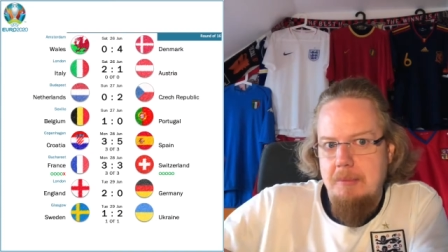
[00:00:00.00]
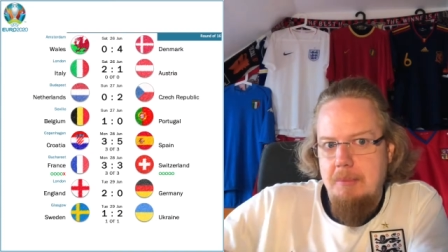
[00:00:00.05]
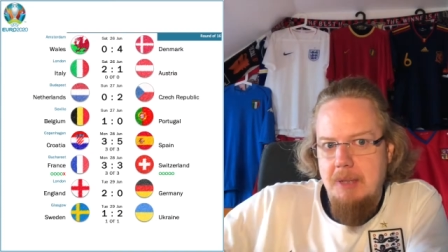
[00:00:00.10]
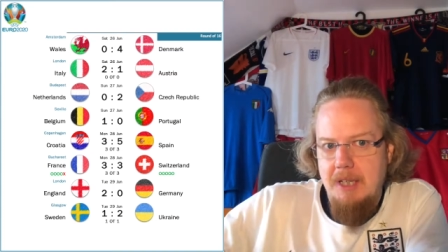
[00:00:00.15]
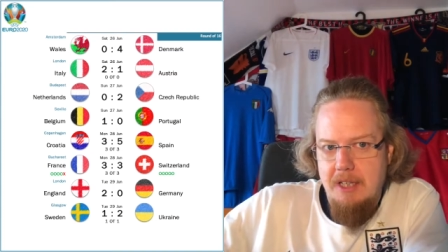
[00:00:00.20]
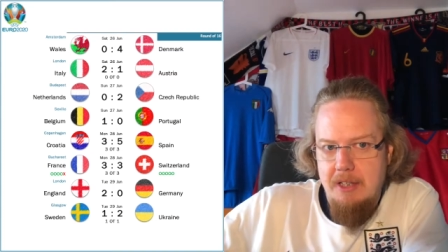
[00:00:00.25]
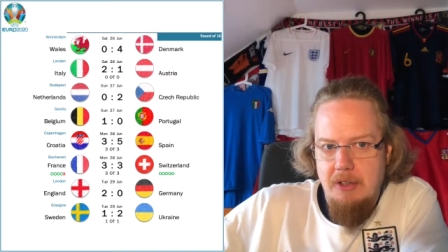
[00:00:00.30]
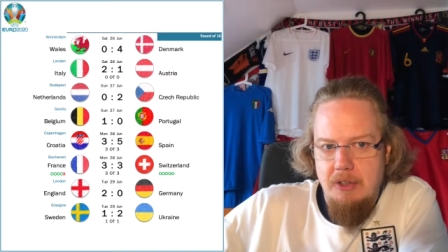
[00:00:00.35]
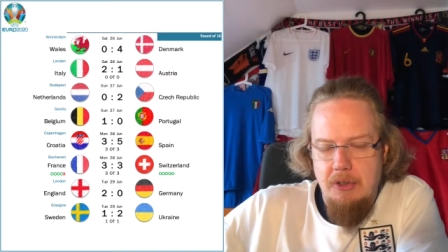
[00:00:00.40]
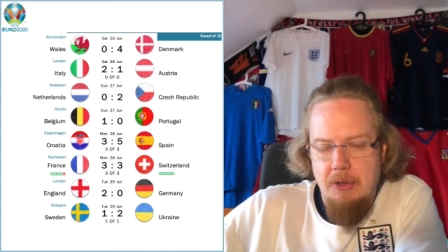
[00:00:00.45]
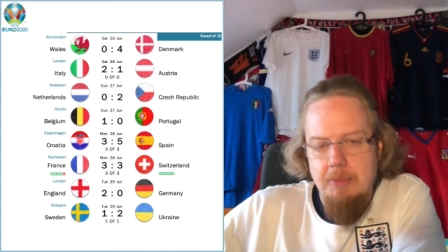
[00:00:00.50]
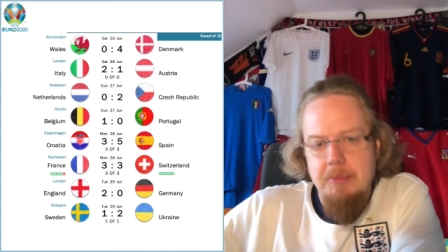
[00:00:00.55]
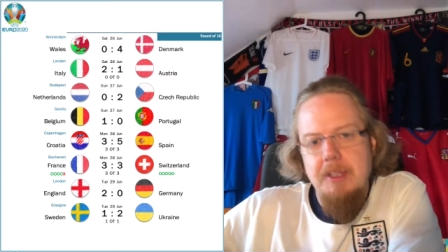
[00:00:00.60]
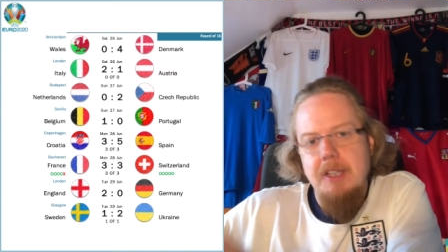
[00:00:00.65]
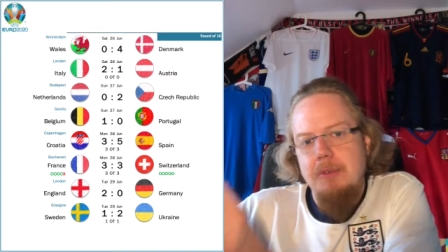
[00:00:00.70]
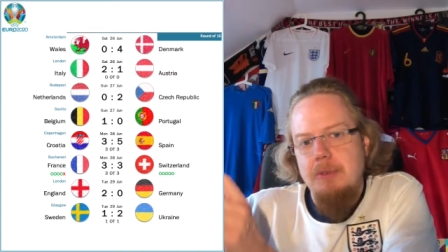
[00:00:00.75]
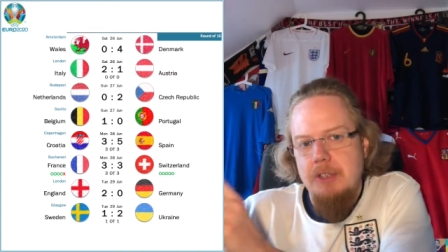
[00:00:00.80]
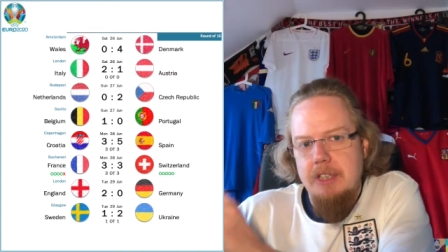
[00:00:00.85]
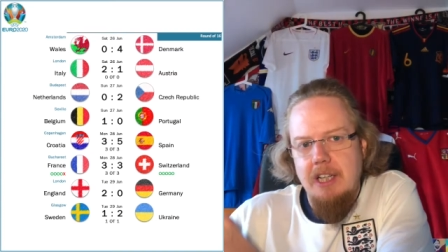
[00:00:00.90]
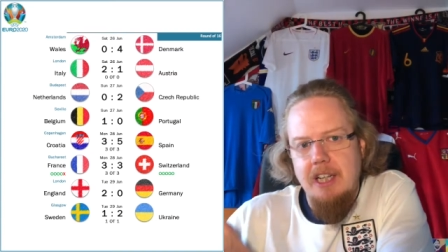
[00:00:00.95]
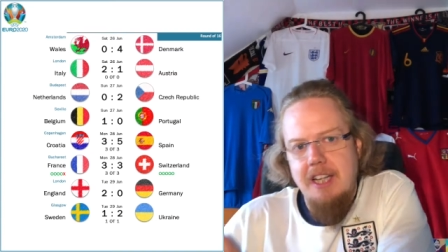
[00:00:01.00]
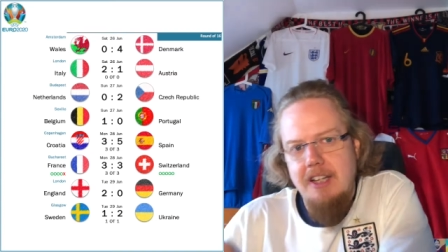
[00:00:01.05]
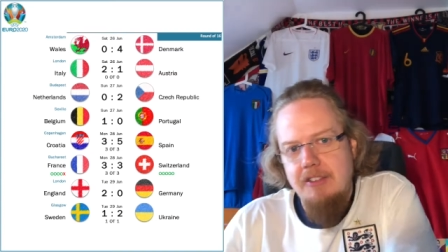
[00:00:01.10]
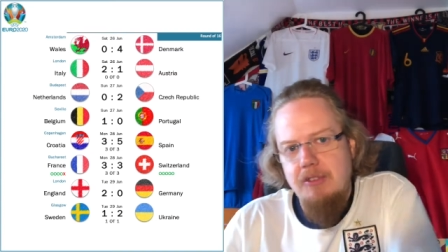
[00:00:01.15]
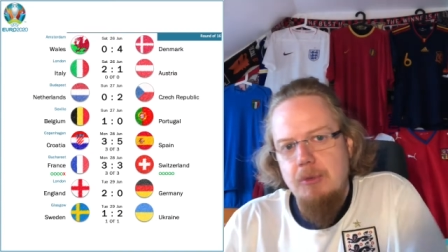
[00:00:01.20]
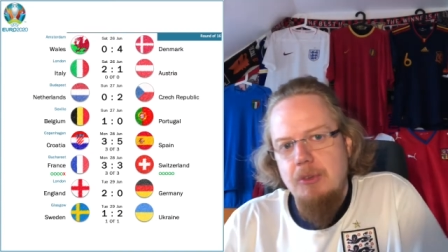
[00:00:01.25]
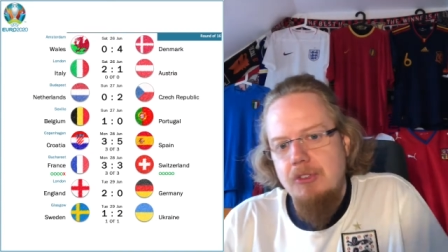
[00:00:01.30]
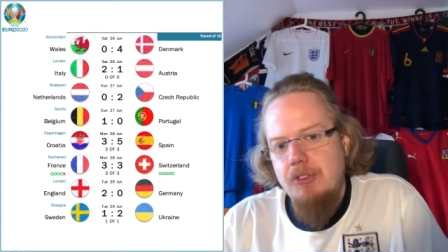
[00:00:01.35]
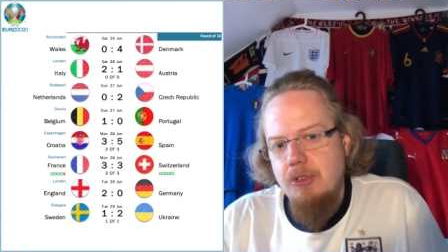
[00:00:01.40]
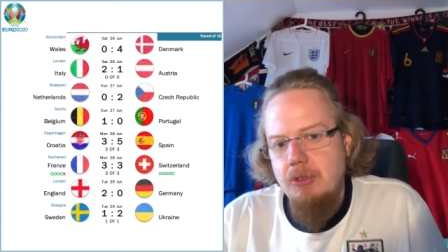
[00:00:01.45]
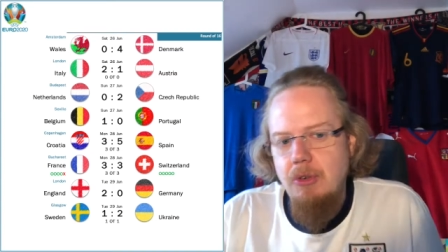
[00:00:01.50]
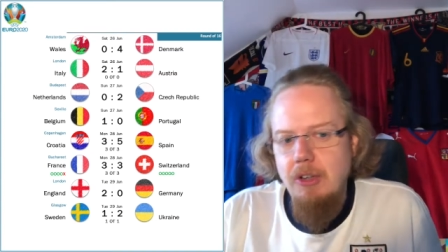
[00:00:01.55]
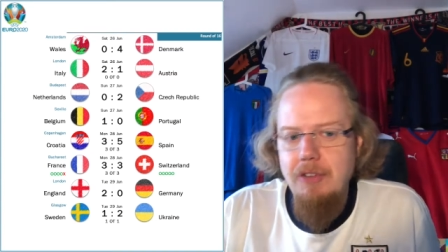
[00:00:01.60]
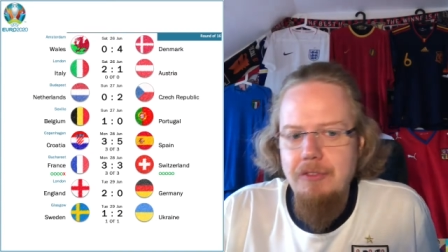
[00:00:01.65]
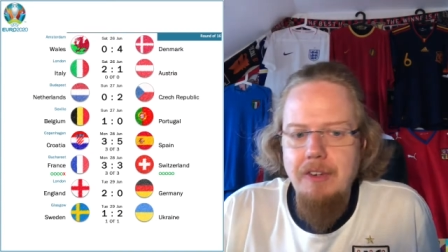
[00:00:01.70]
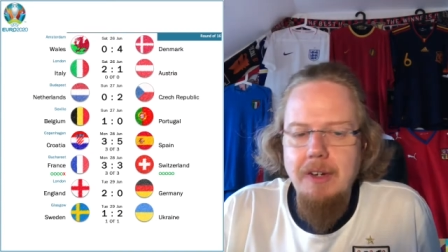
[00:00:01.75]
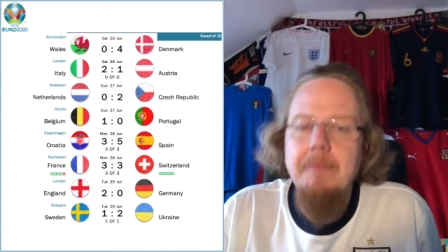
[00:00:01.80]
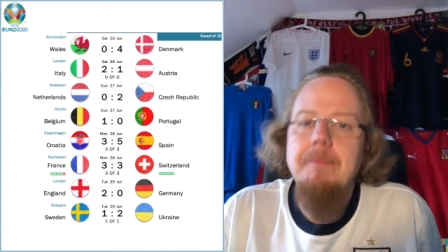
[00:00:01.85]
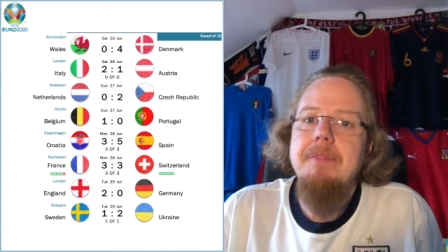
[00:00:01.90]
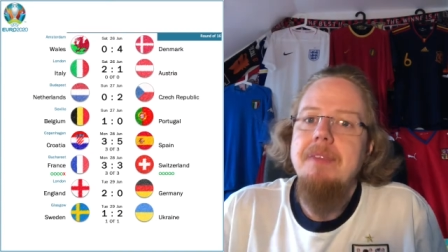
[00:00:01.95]
the play home. They were the last ones to
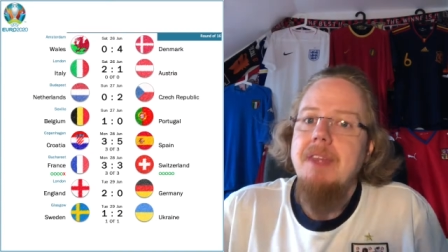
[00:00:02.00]
qualify,